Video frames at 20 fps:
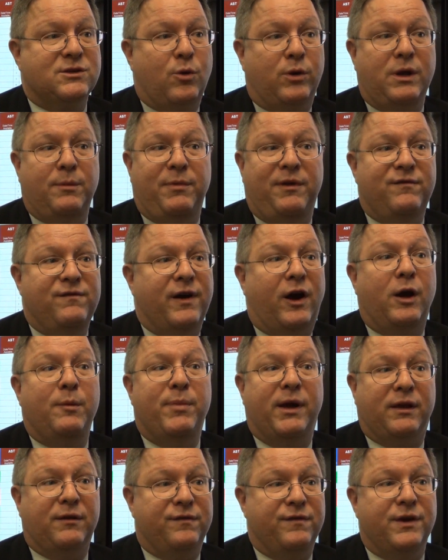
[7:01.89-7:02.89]
going to be very
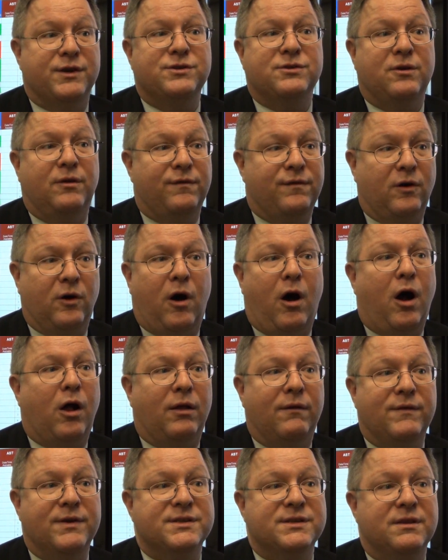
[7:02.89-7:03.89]
beneficial for
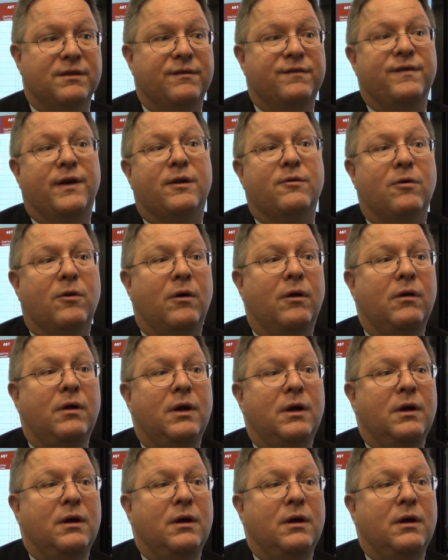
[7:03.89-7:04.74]
all of us in the federal